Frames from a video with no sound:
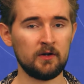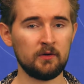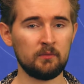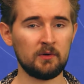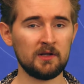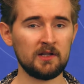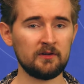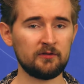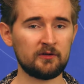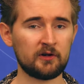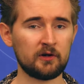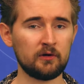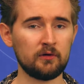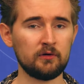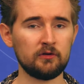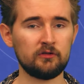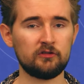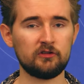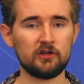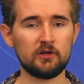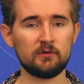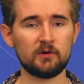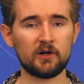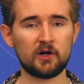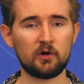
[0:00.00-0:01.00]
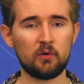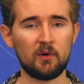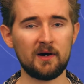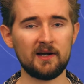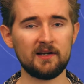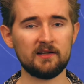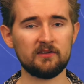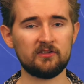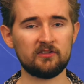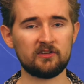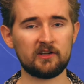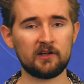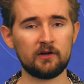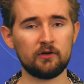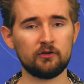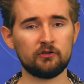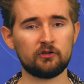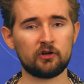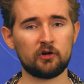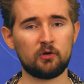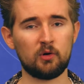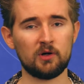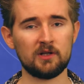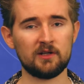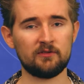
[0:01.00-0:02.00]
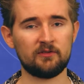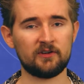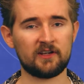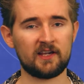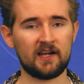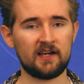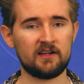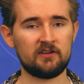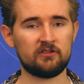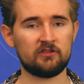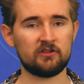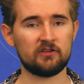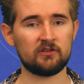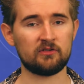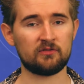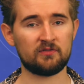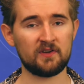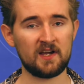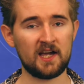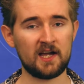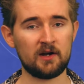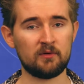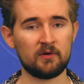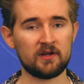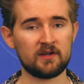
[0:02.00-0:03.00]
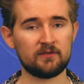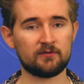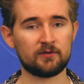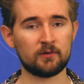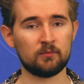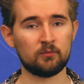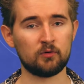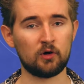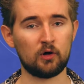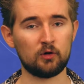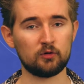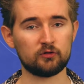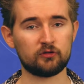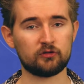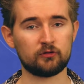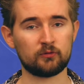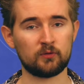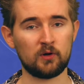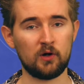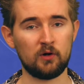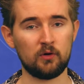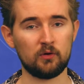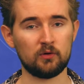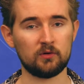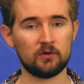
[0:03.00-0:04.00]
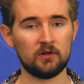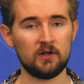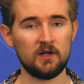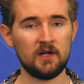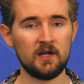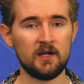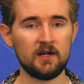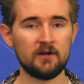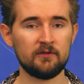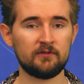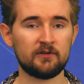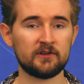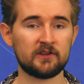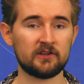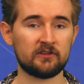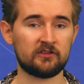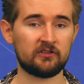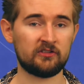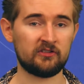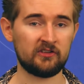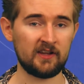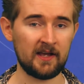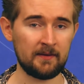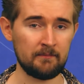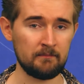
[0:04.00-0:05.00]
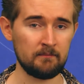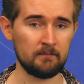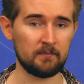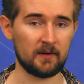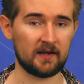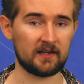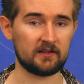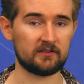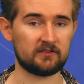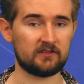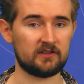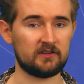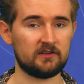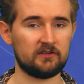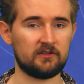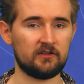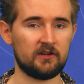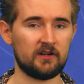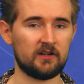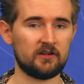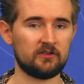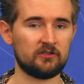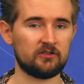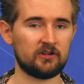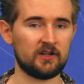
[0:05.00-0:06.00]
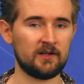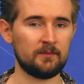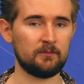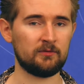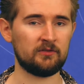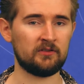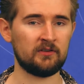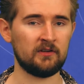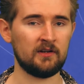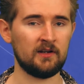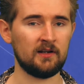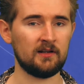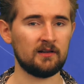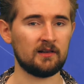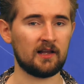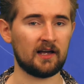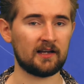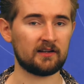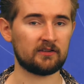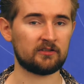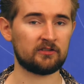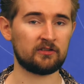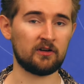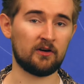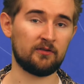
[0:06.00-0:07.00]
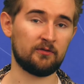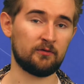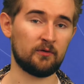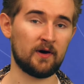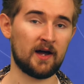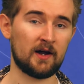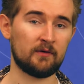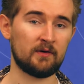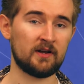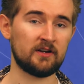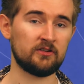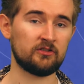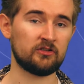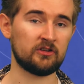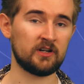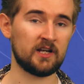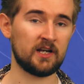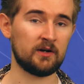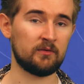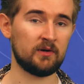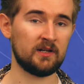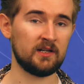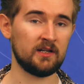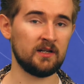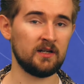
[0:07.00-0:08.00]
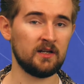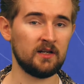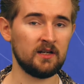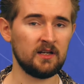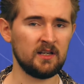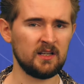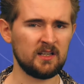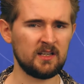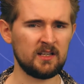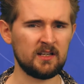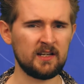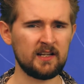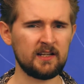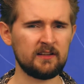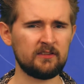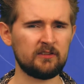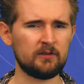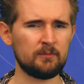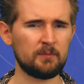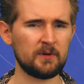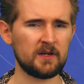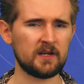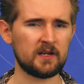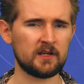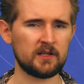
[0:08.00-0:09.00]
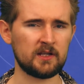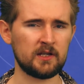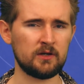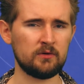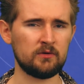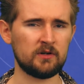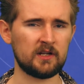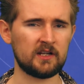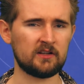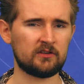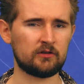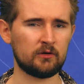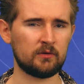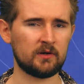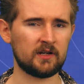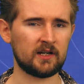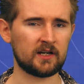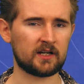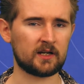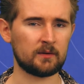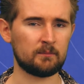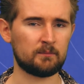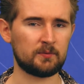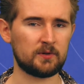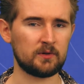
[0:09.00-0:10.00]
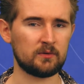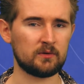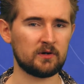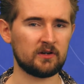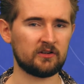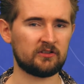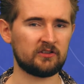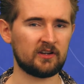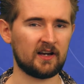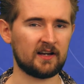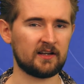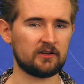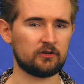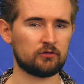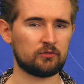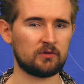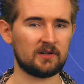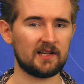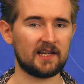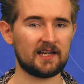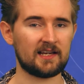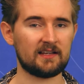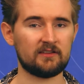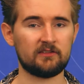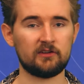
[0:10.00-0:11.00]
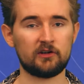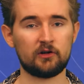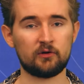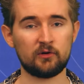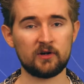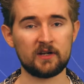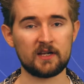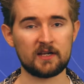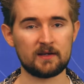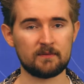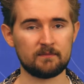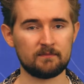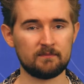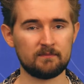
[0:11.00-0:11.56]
Well, of course, your required skills and qualifications vary from role to role. For the STEM-based internships, like software engineering, you need to be at uni doing a computer science-related degree.